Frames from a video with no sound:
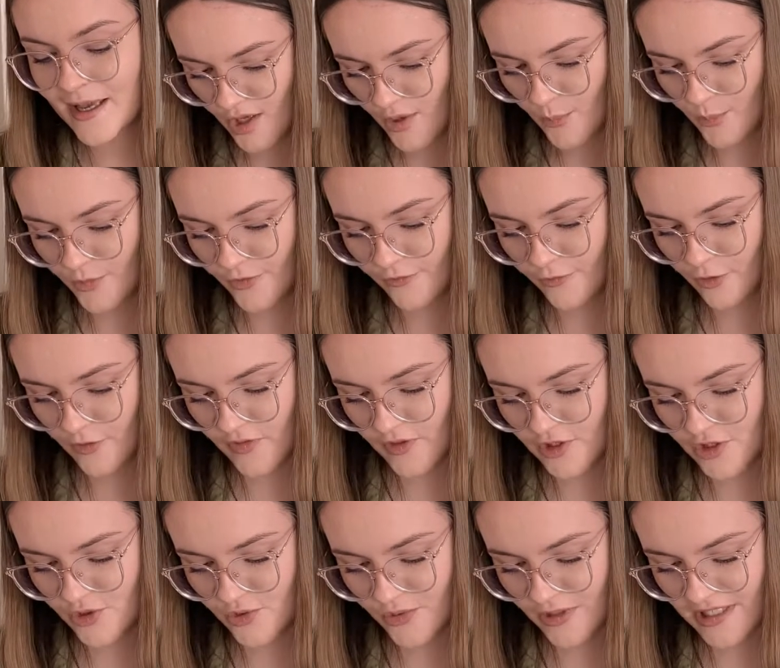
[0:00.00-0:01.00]
before the
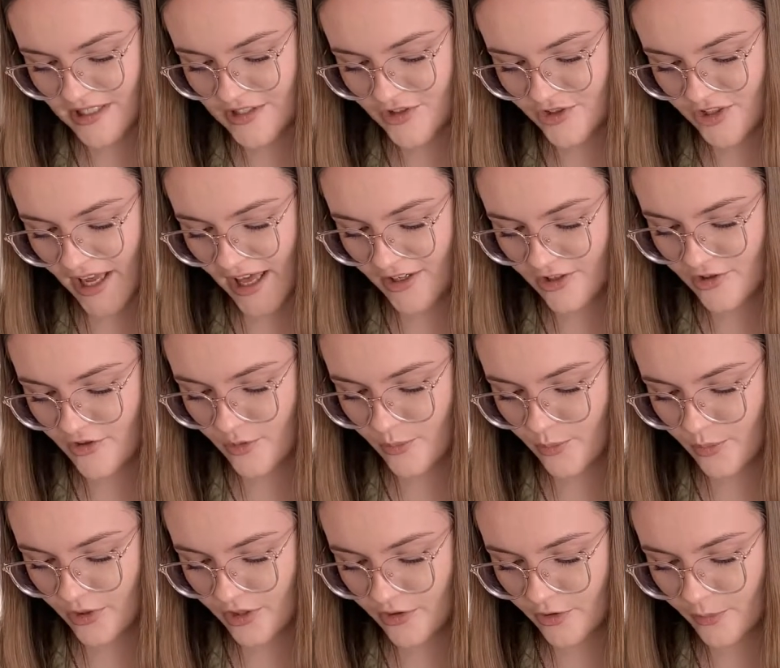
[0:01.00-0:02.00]
trees shatter the
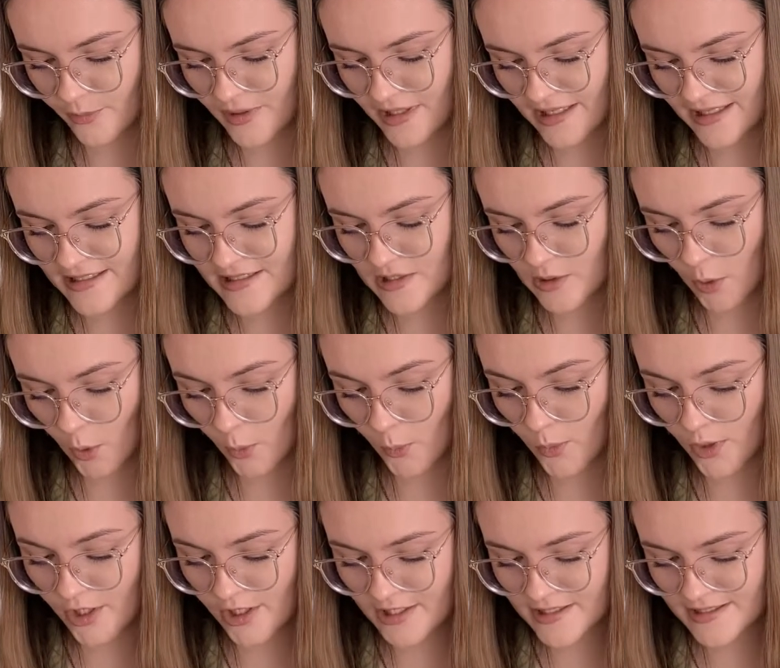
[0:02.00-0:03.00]
brittle peace, or
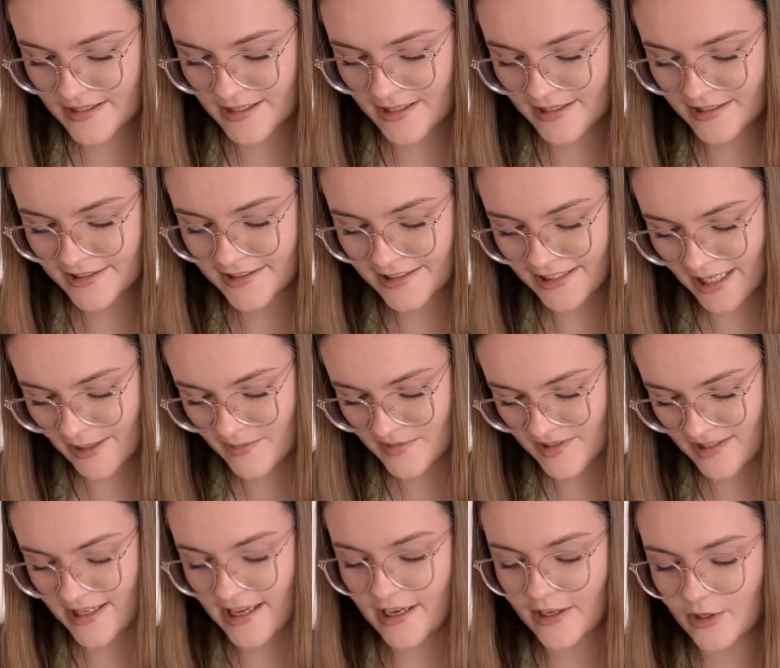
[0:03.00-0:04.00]
worse, claim
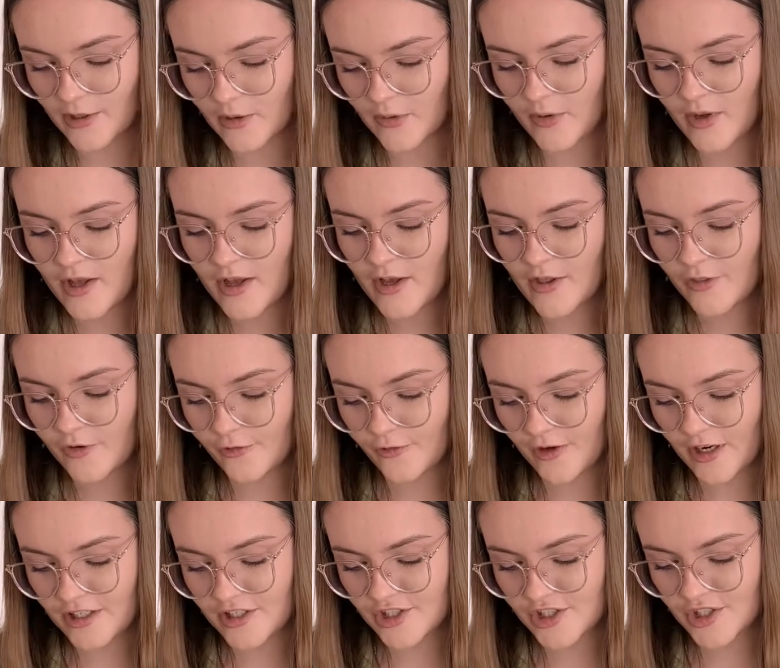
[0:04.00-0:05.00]
Sango, the
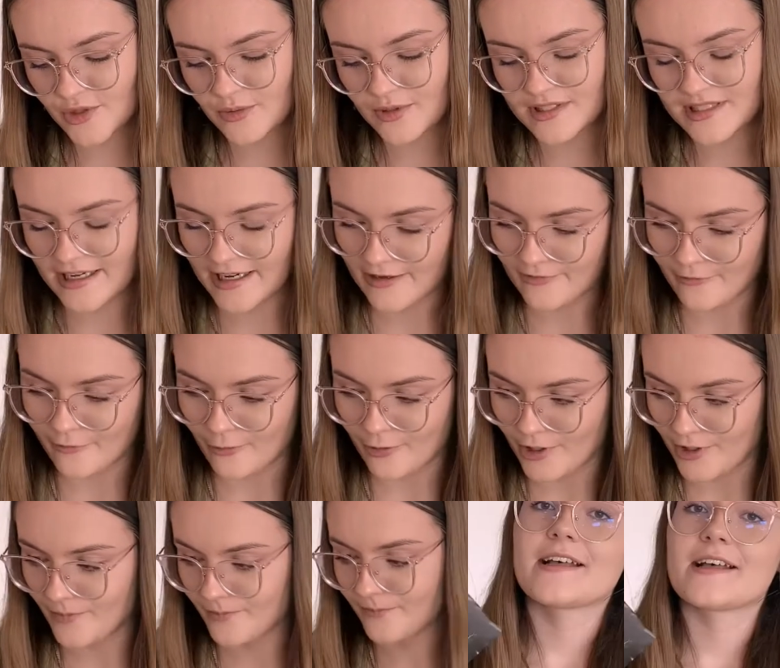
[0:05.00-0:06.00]
friend she would die
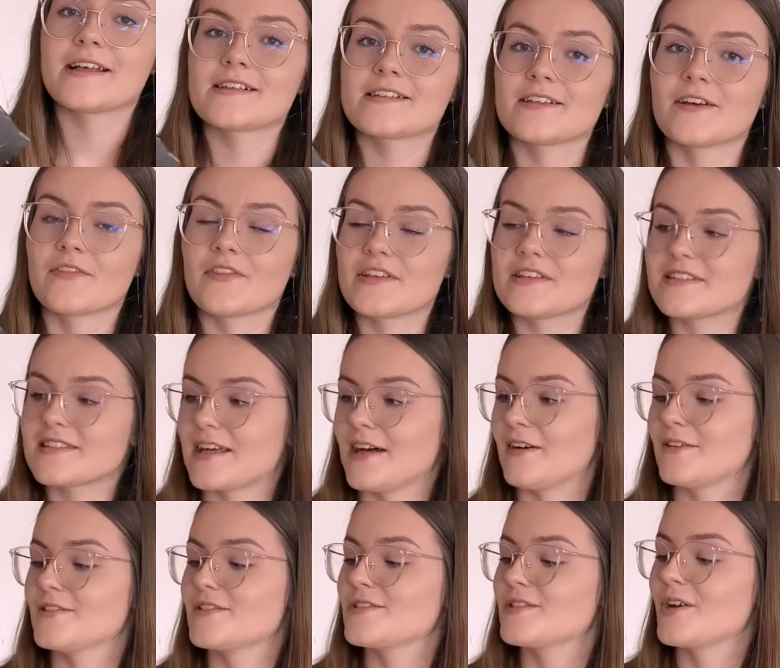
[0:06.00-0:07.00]
for. So this
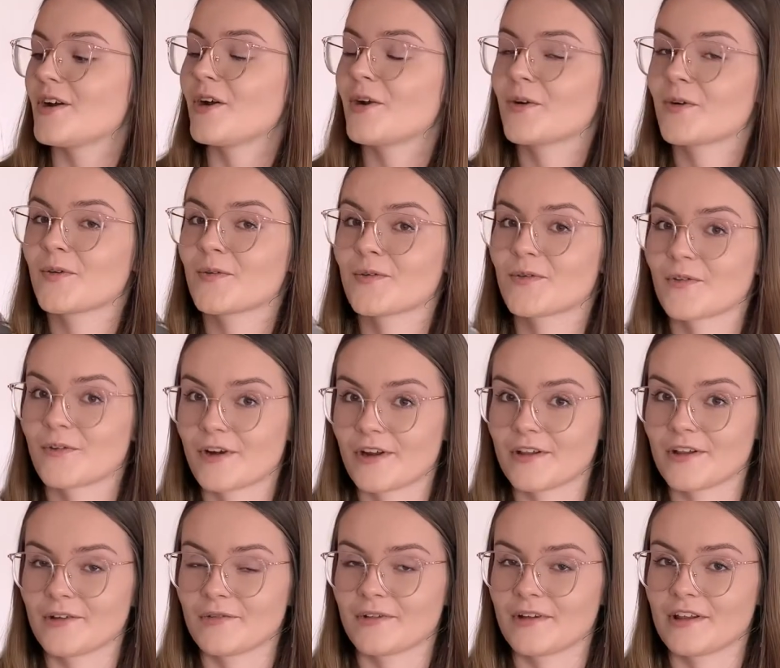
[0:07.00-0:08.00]
sounds
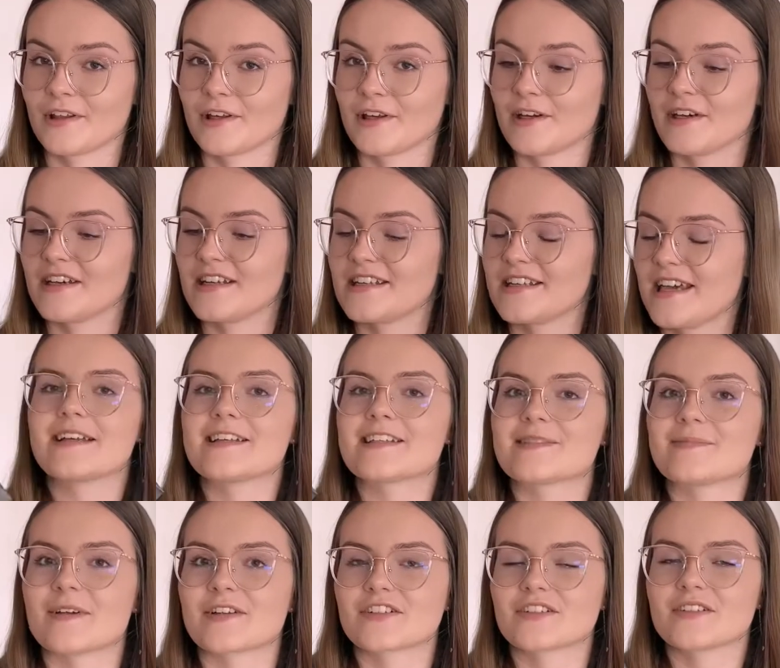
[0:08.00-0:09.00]
really, really good.
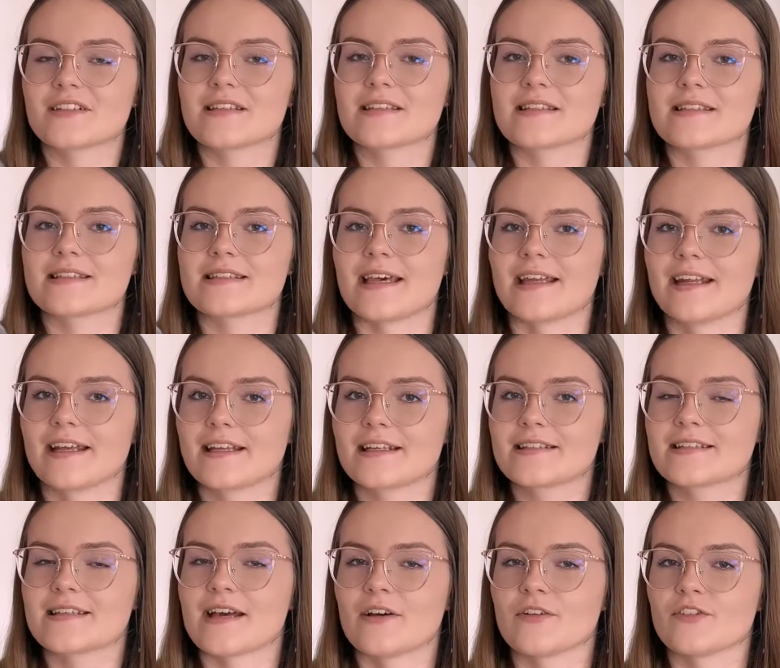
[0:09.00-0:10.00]
Especially the setting
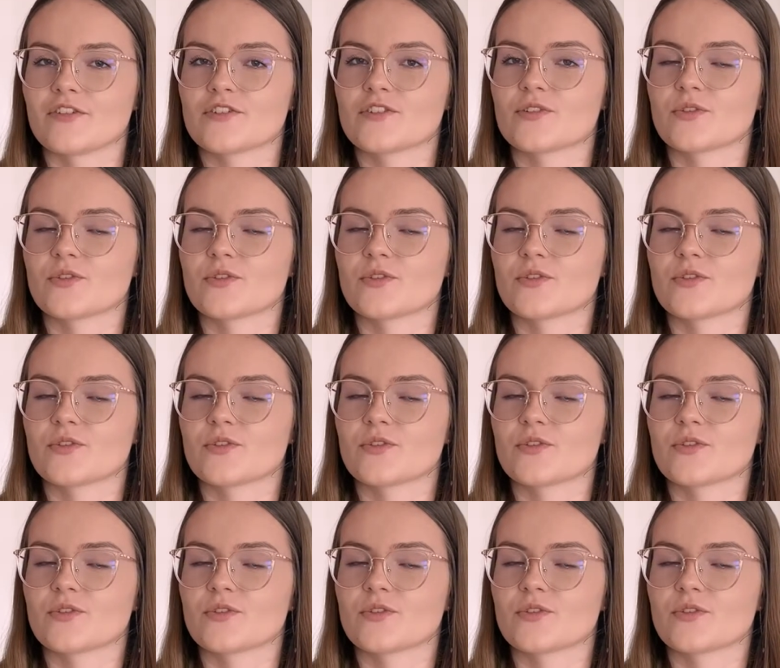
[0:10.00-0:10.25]
sounds